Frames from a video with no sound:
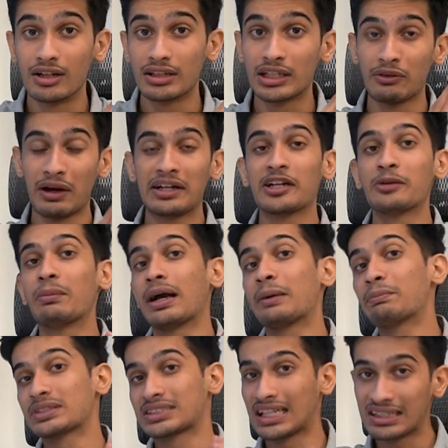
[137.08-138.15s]
divided by
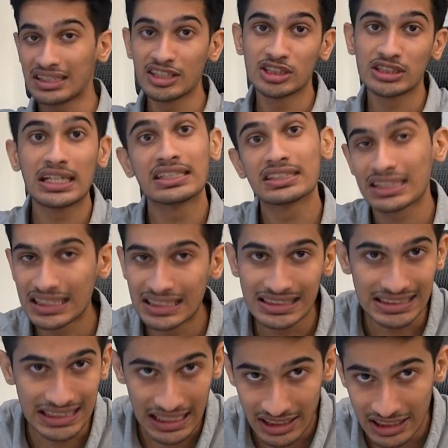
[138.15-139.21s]
percentage change in
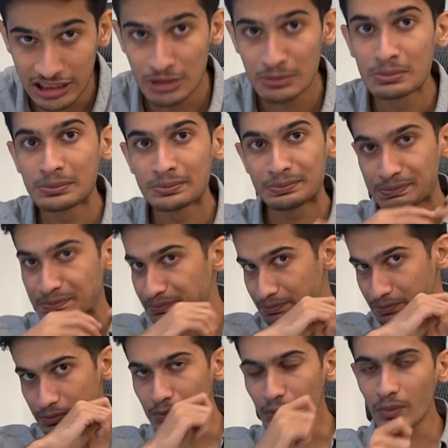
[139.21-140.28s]
sales.
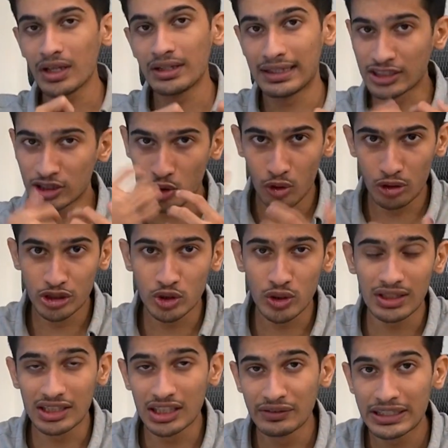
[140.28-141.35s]
There's also
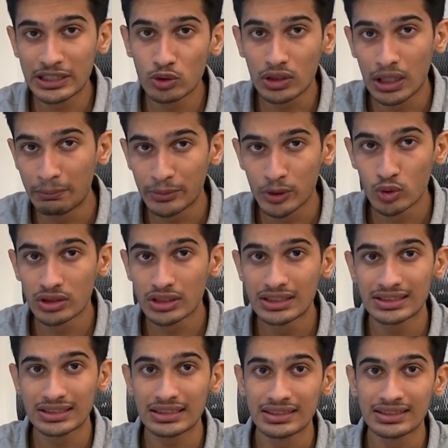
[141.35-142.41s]
another way to compute
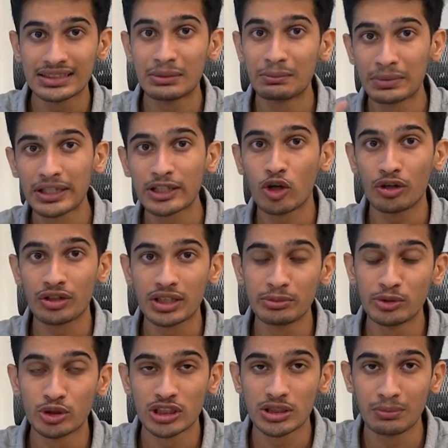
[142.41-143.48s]
this. It is simply
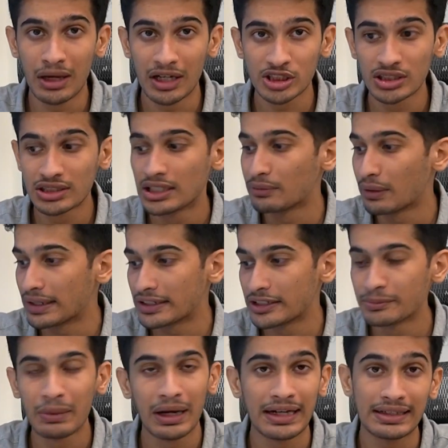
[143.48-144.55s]
contribution margin
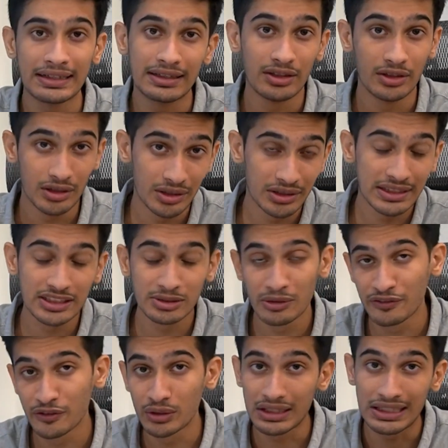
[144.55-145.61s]
divided by earnings
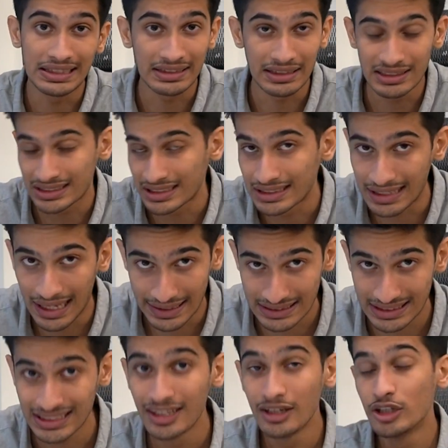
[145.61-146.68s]
before interest and
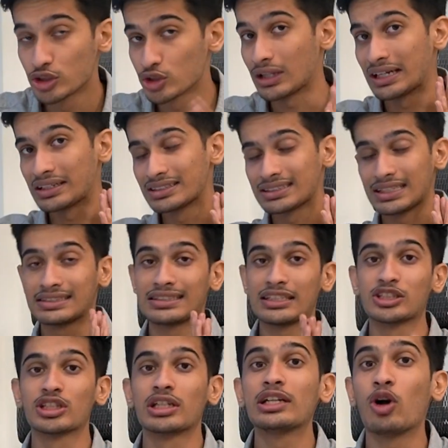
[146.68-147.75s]
tax. So that is
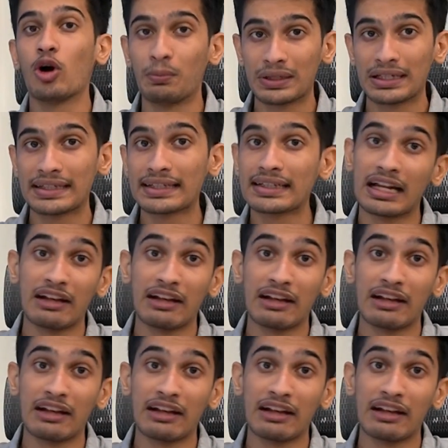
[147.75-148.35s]
essentially operating